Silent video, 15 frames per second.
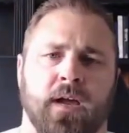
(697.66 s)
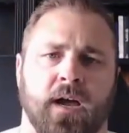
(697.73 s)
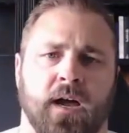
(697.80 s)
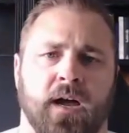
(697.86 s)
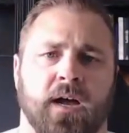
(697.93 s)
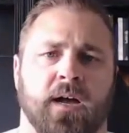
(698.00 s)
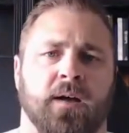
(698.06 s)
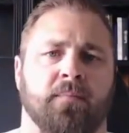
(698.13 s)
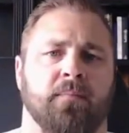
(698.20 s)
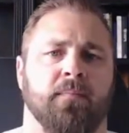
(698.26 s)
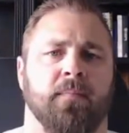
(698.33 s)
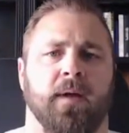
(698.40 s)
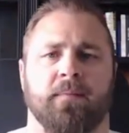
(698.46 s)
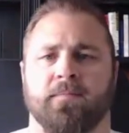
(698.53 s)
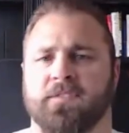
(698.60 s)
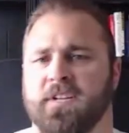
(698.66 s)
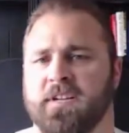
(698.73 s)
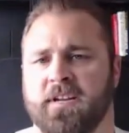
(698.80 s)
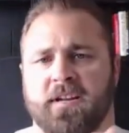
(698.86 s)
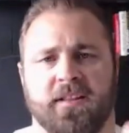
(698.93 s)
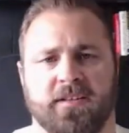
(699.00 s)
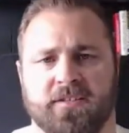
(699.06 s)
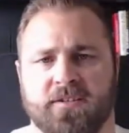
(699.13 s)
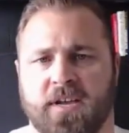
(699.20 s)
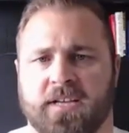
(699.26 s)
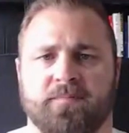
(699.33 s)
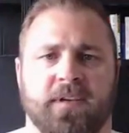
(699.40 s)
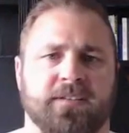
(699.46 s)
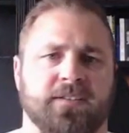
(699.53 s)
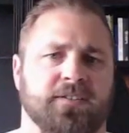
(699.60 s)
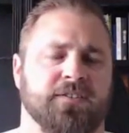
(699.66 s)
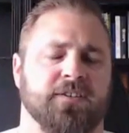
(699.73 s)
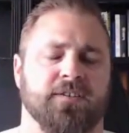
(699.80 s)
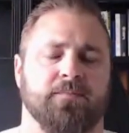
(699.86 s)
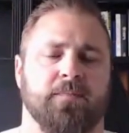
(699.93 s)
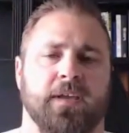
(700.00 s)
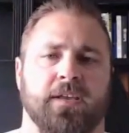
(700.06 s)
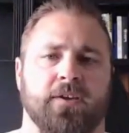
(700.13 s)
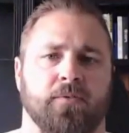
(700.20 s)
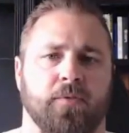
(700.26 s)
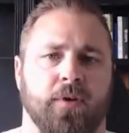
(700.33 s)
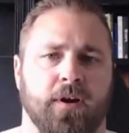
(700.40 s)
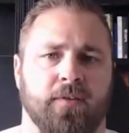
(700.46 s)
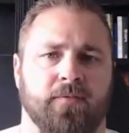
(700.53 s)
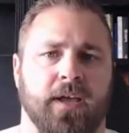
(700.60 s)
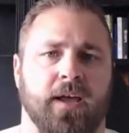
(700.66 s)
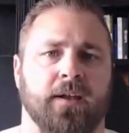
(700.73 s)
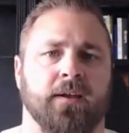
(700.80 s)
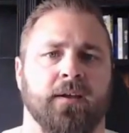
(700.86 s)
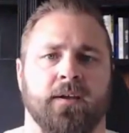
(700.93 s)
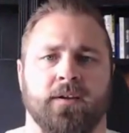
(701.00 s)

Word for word: Um, I'm sending you this text message just to make you aware of that.